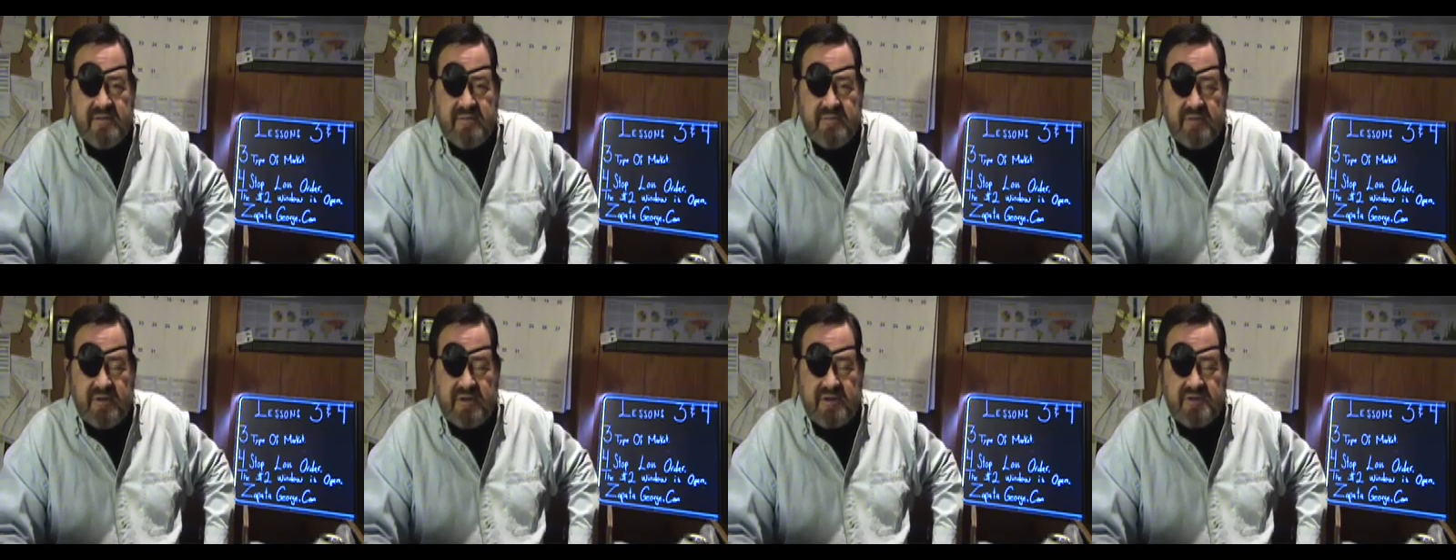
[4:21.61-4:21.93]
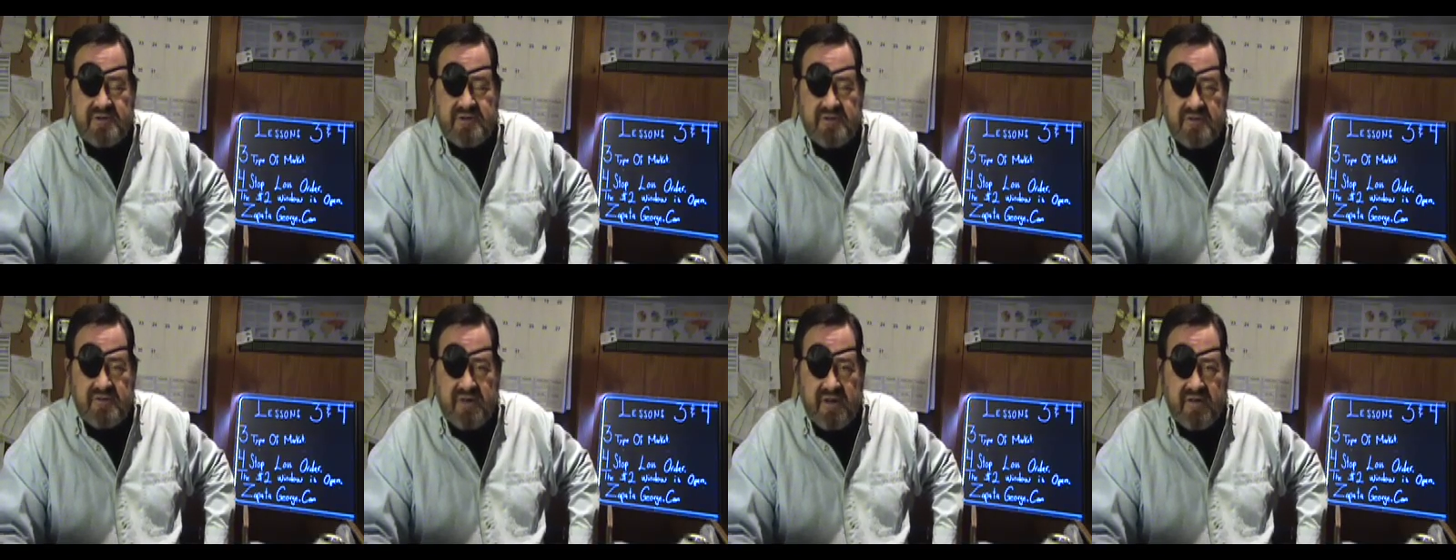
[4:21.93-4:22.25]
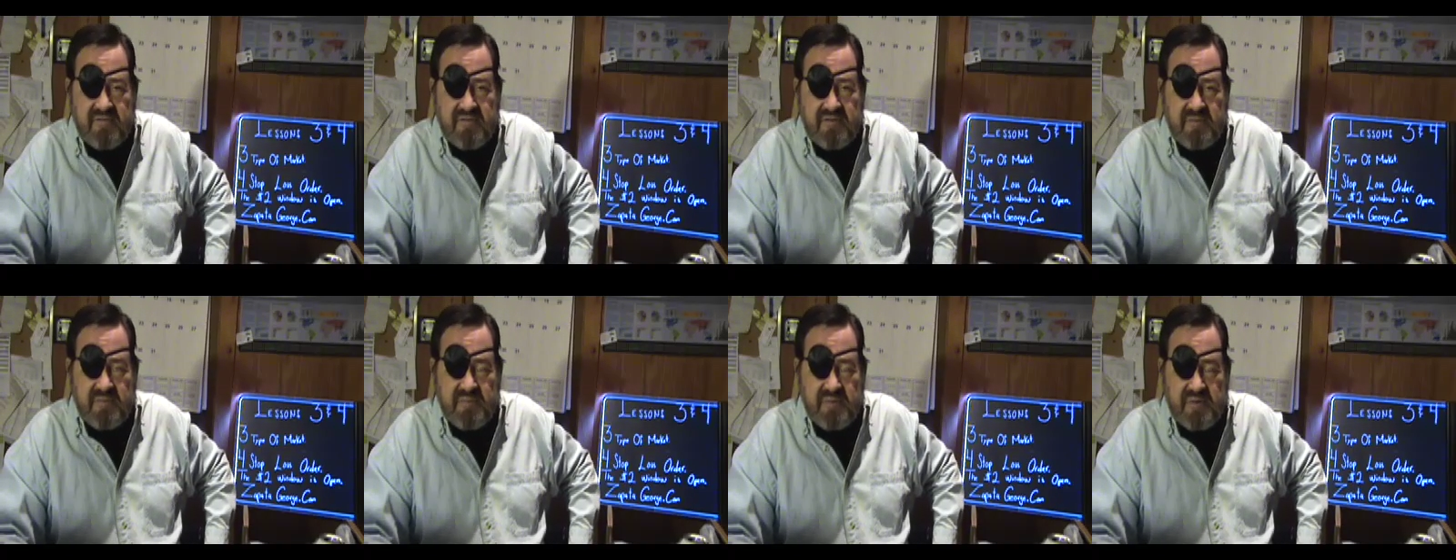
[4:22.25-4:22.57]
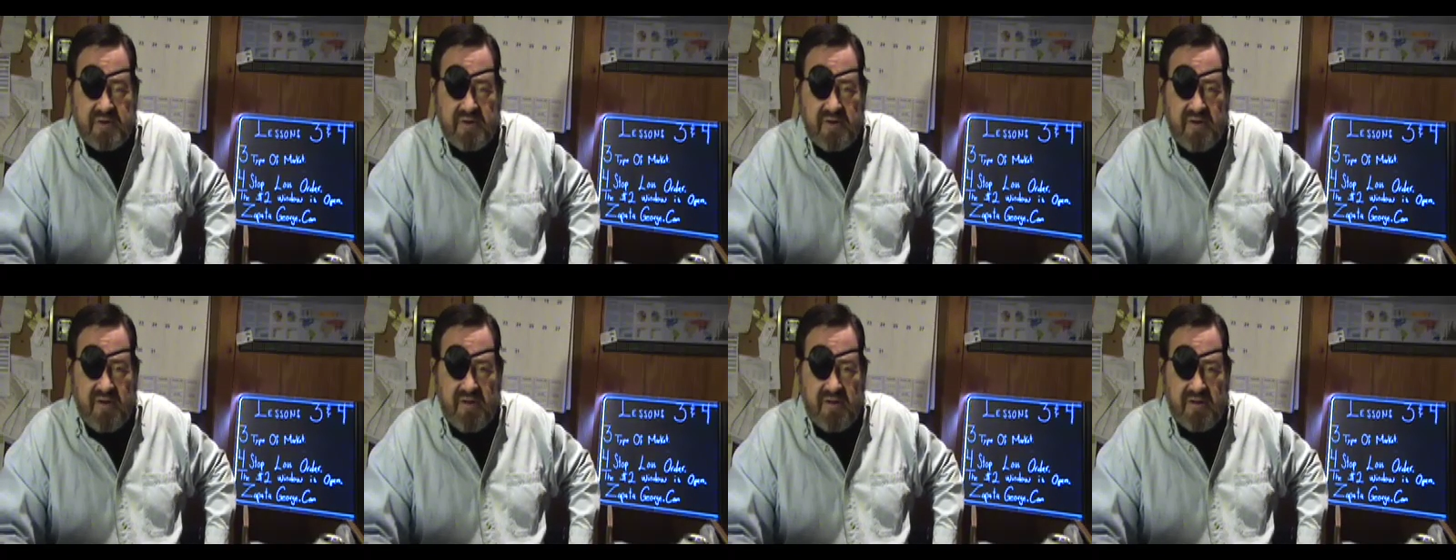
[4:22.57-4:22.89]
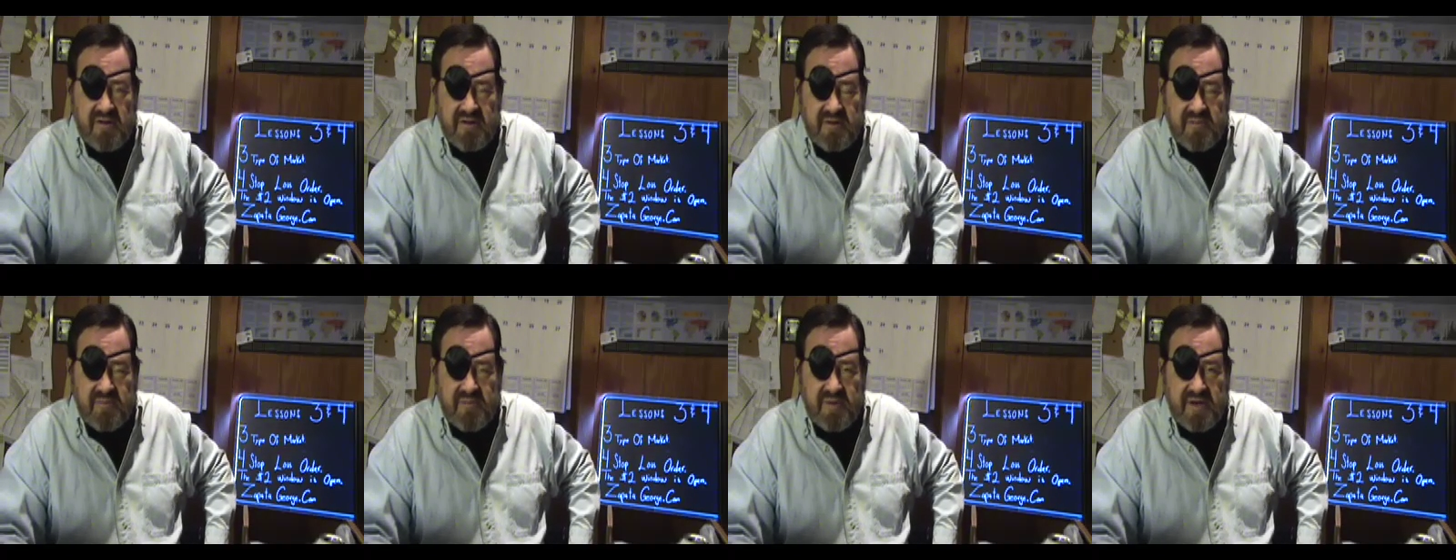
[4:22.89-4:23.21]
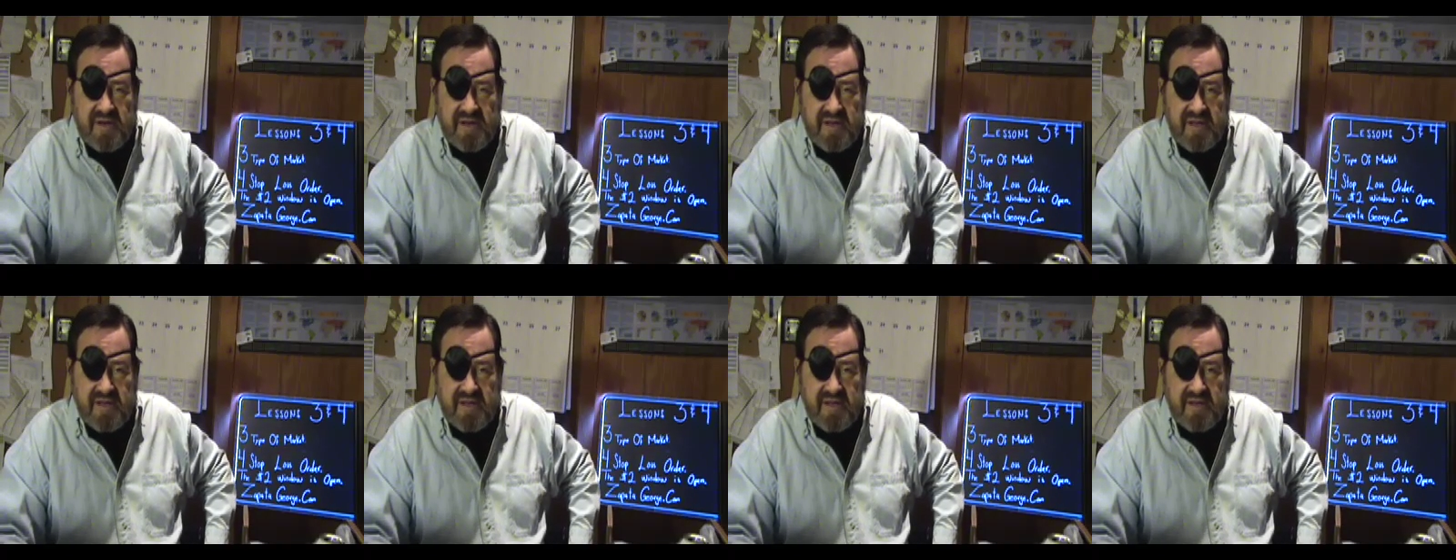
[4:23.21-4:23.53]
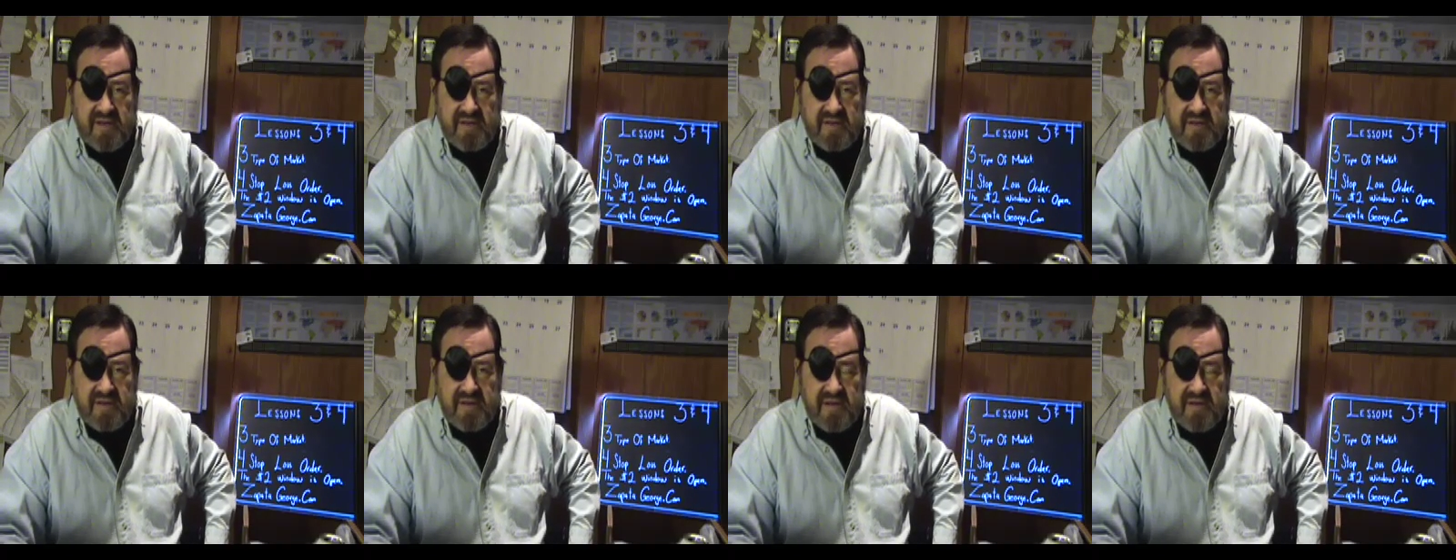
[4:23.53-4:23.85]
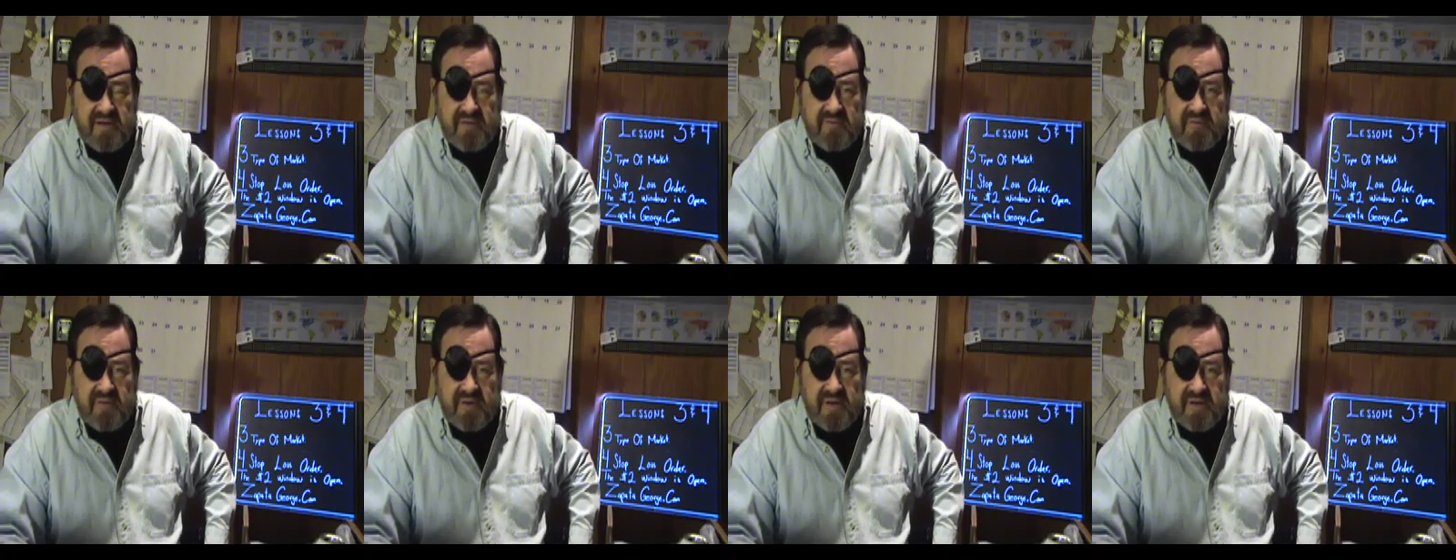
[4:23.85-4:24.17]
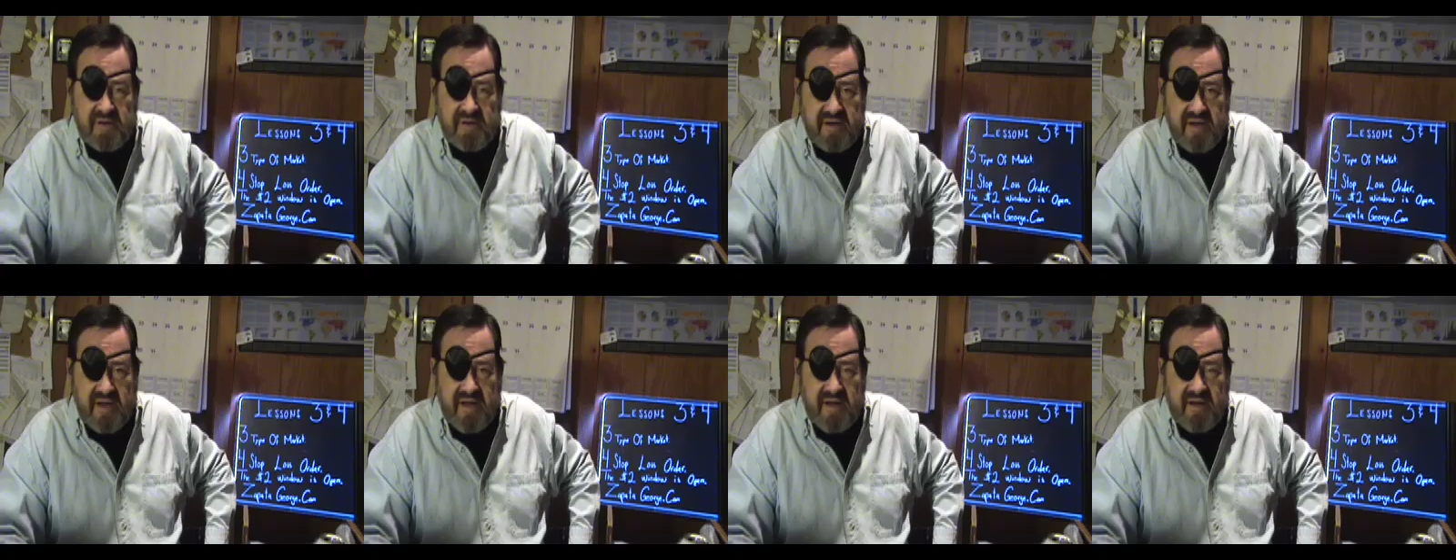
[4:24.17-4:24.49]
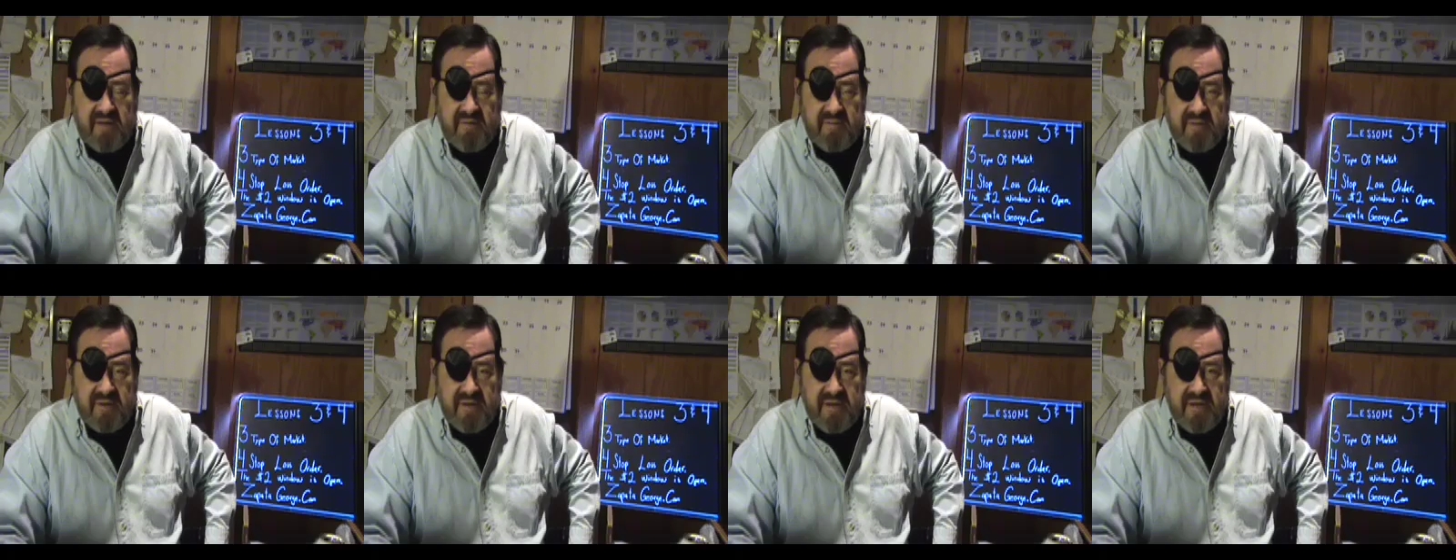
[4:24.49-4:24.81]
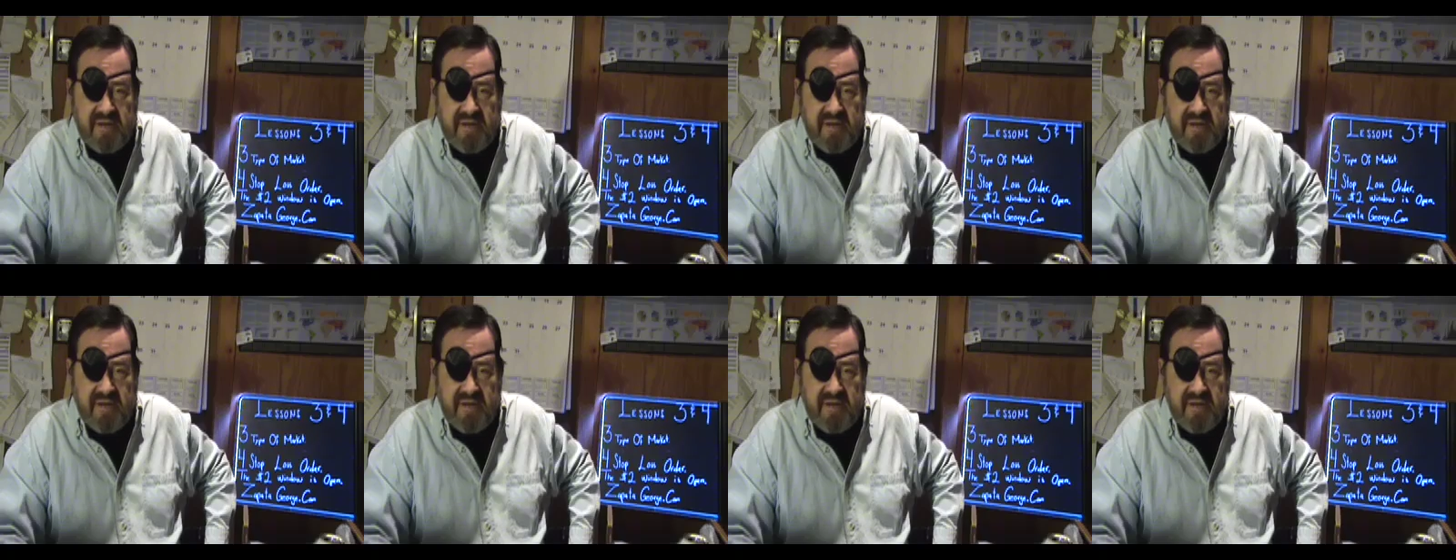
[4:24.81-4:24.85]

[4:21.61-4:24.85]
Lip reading: because you never put all your money in at one time.